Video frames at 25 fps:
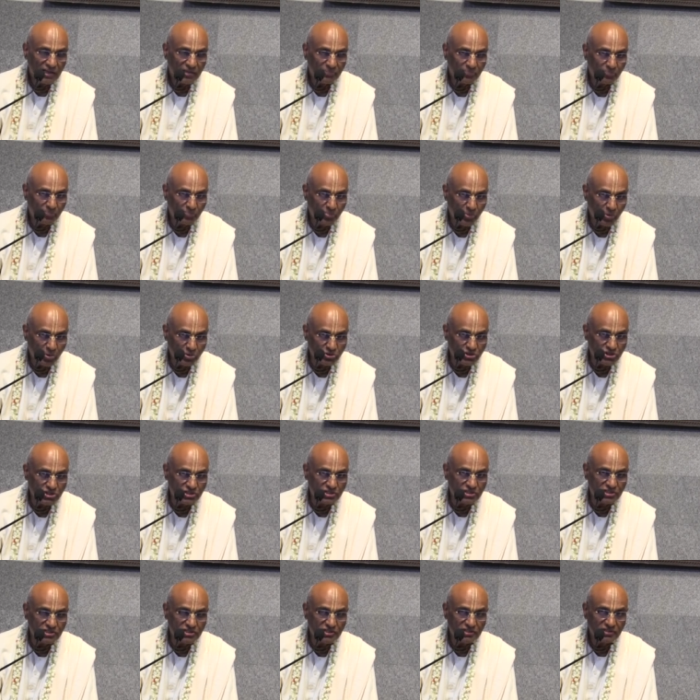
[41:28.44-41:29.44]
a
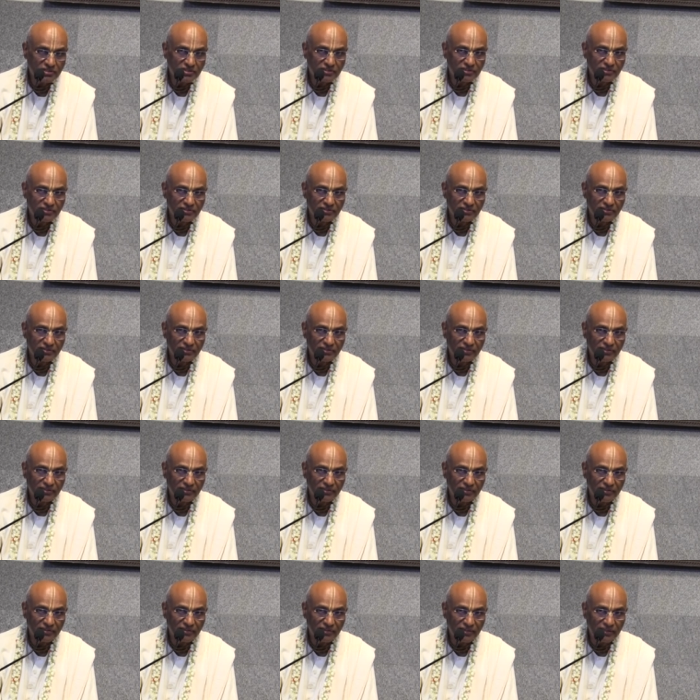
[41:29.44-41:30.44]
post
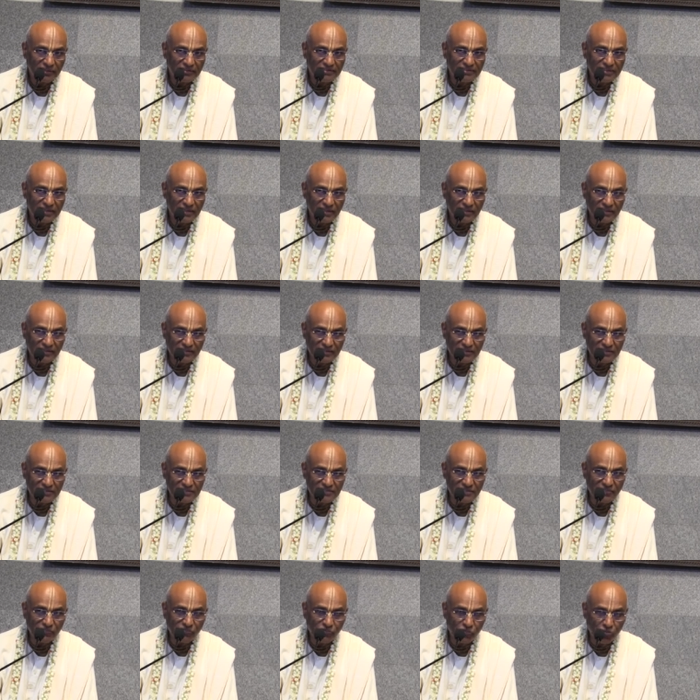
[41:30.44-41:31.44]
it's a it
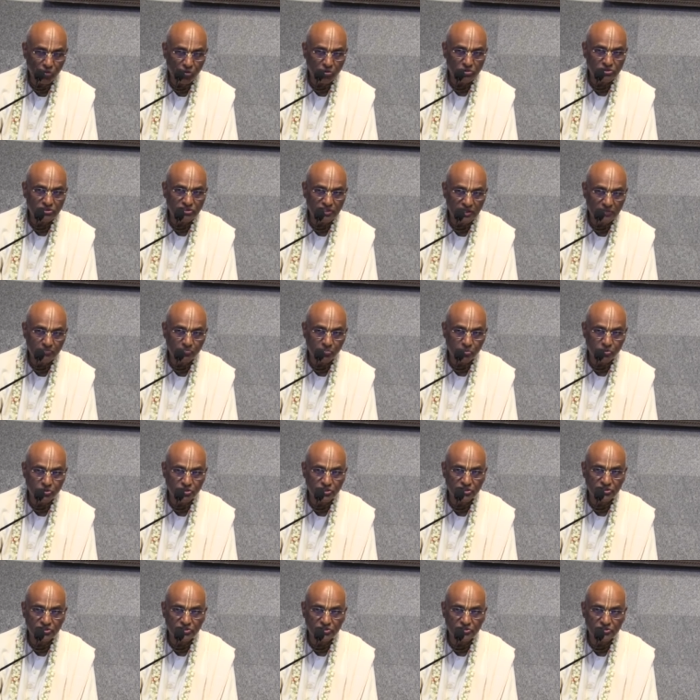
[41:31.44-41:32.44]
is a force that
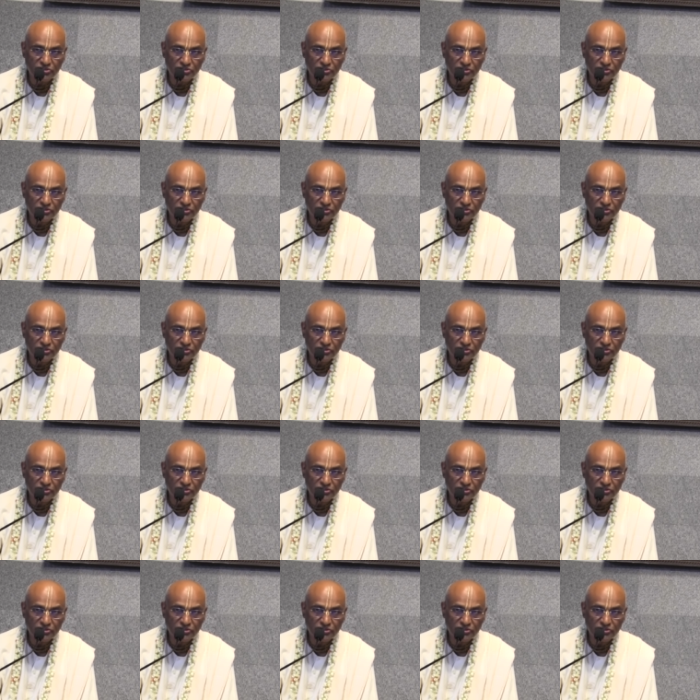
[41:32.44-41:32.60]
pushes